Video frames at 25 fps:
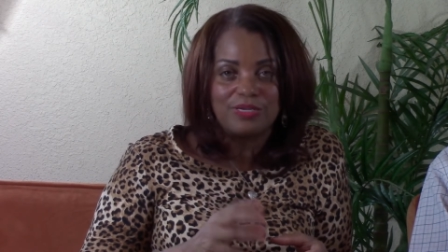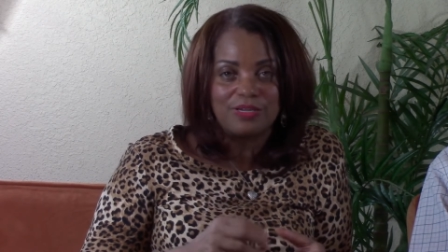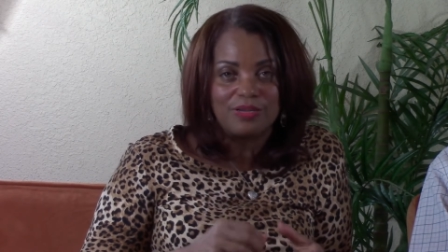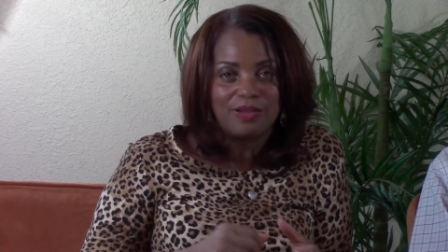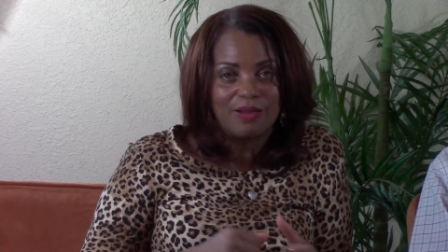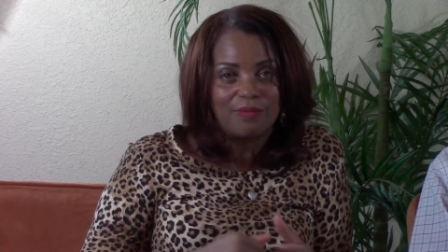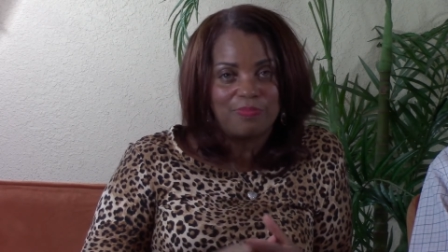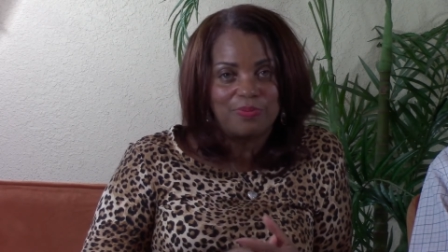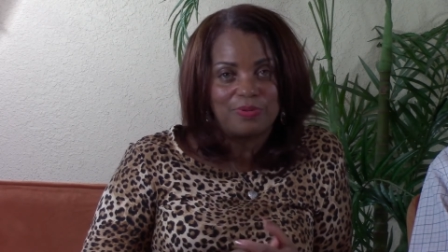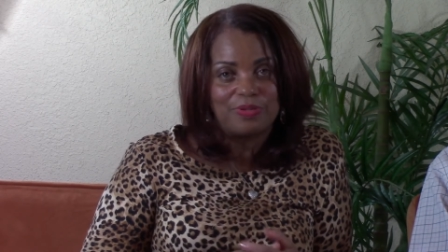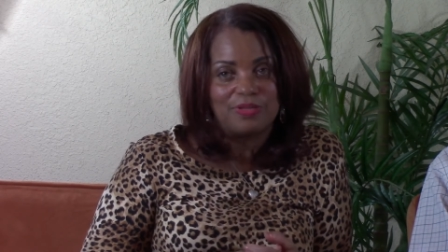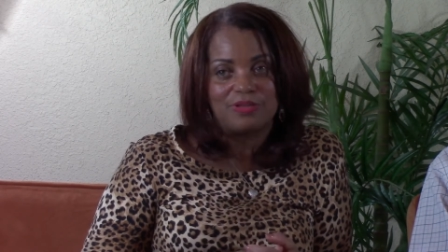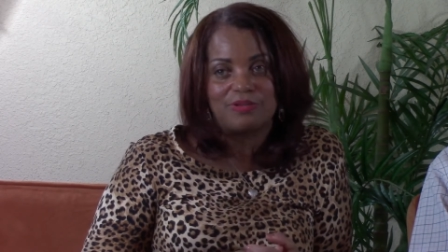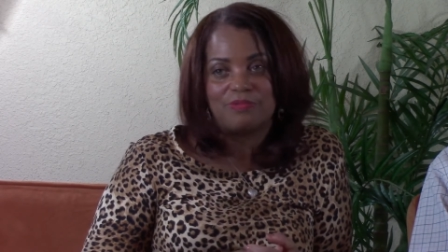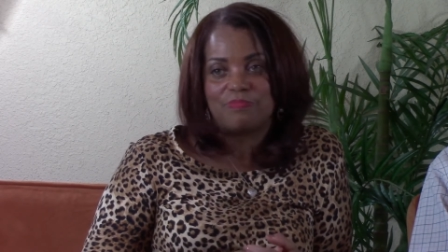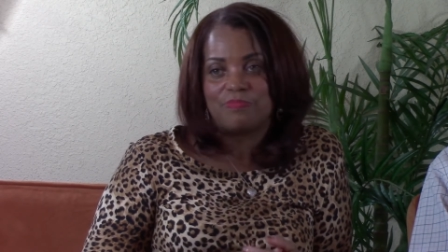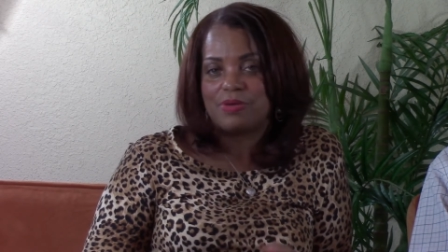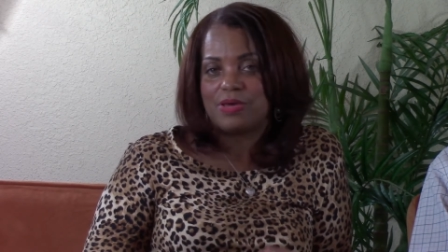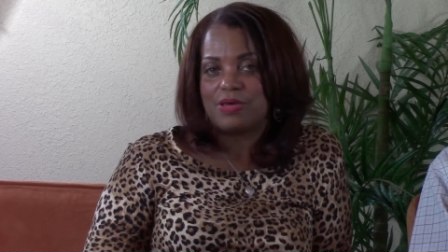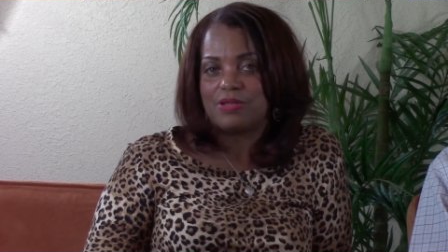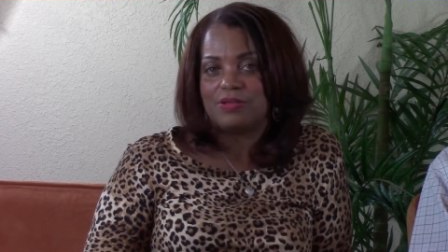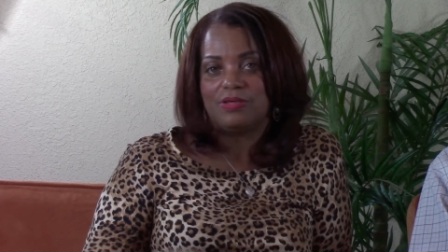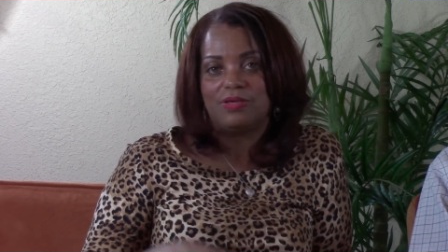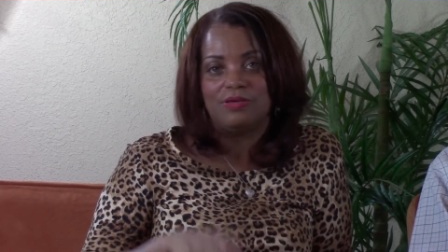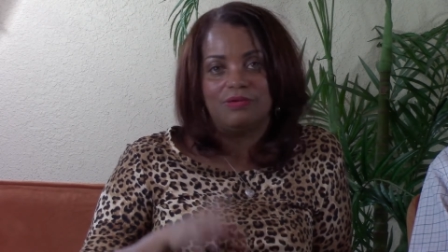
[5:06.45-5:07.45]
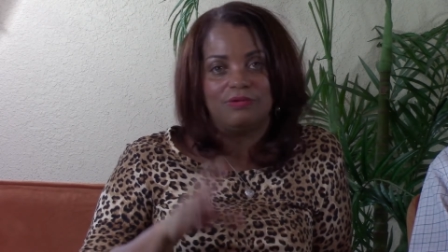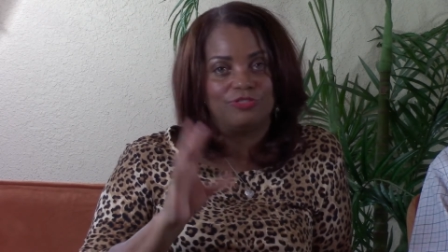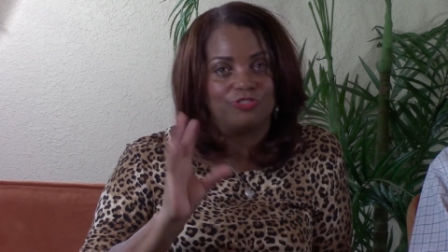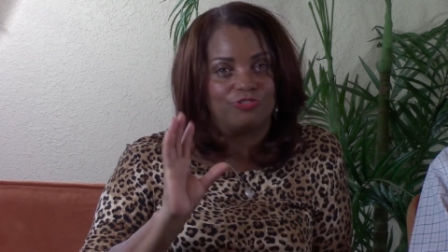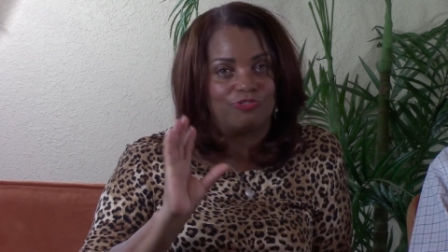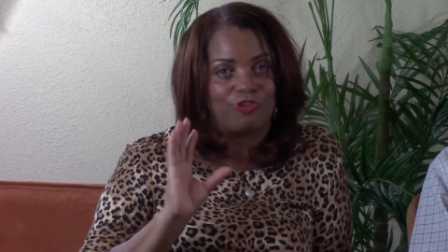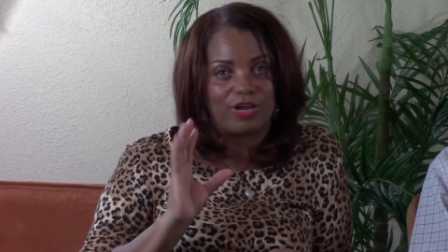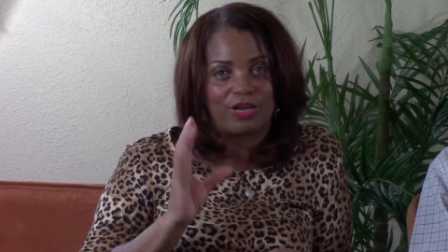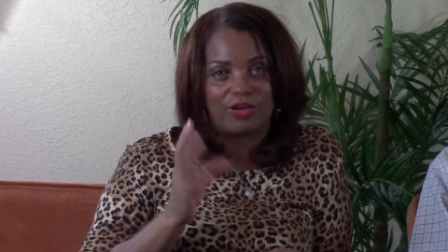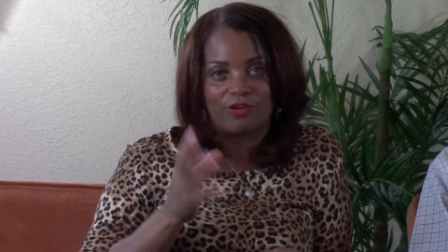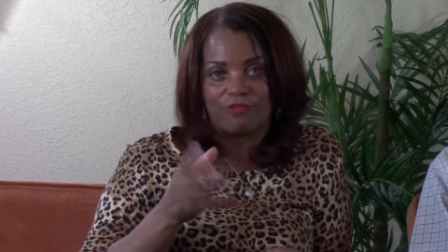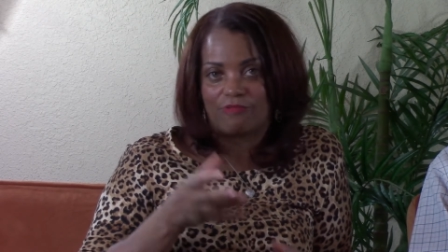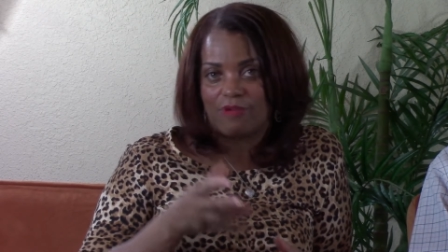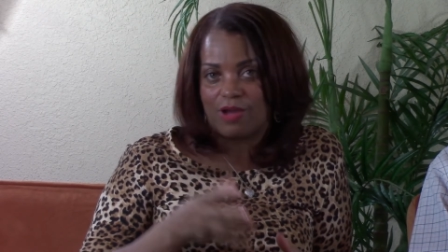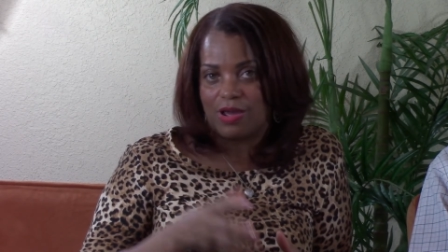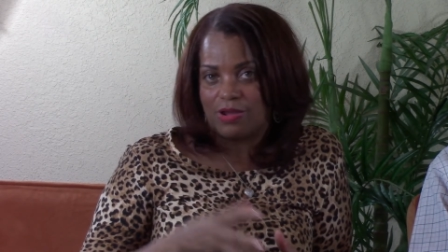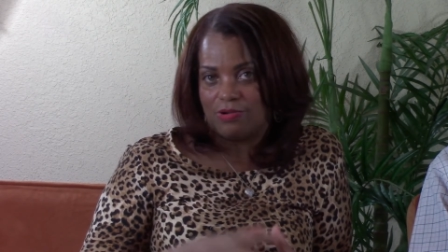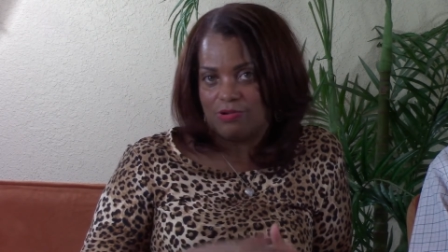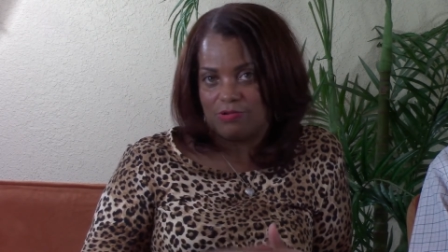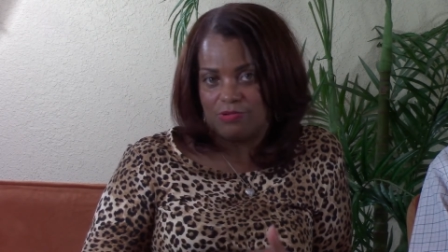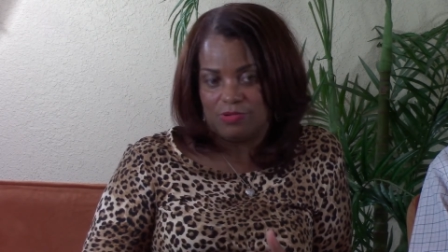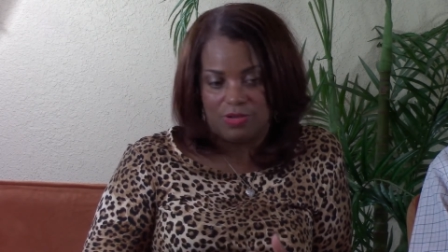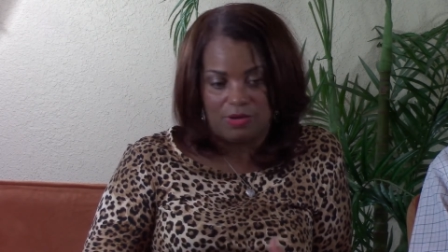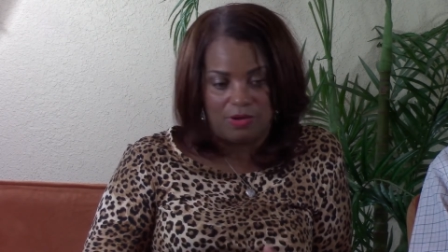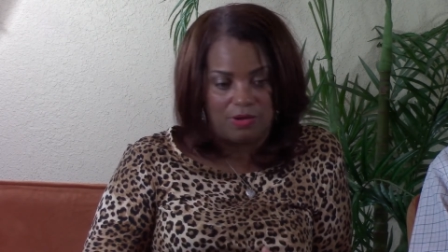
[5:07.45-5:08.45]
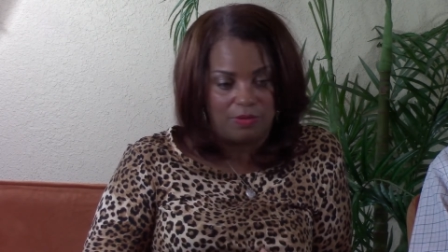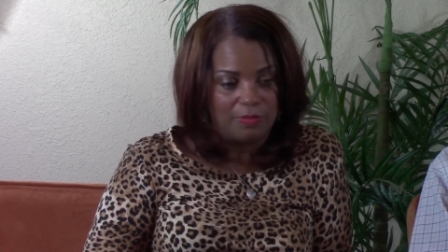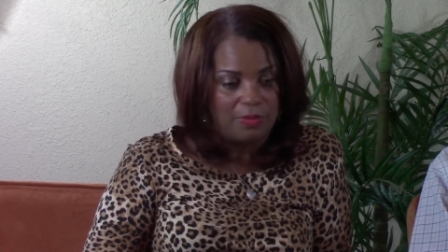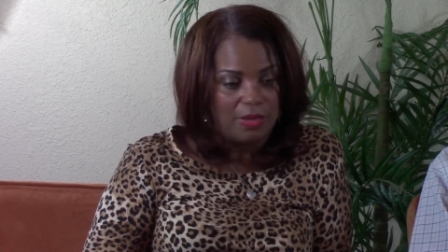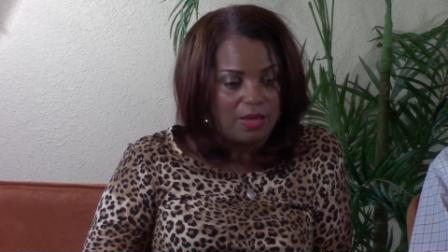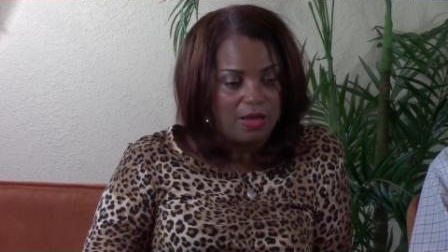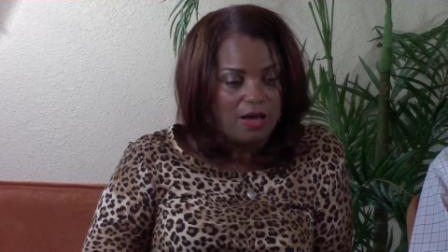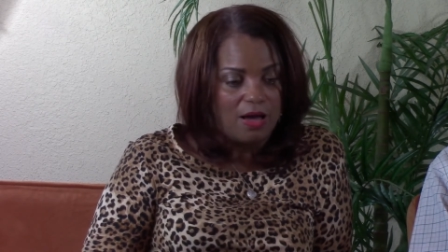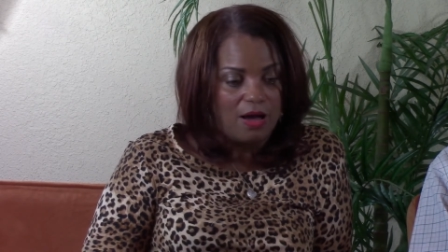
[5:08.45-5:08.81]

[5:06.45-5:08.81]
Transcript: it up a little bit, he'll drink it right on up.